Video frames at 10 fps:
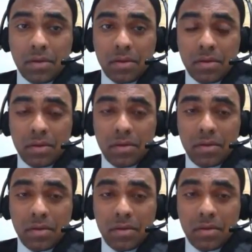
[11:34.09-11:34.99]

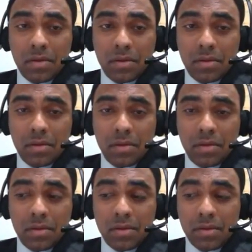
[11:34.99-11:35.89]

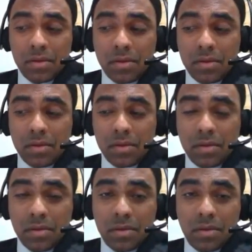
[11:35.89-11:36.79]

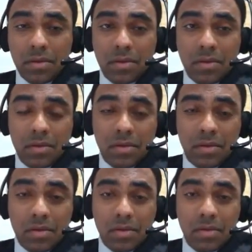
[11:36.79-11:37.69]

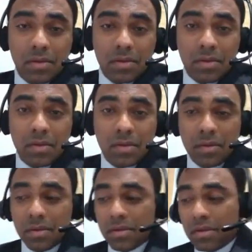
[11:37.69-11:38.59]

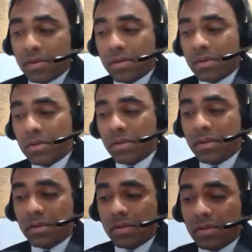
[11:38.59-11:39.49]

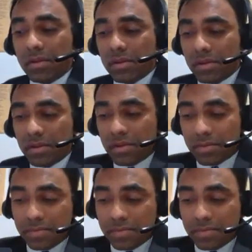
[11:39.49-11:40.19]
The person shown says nothing.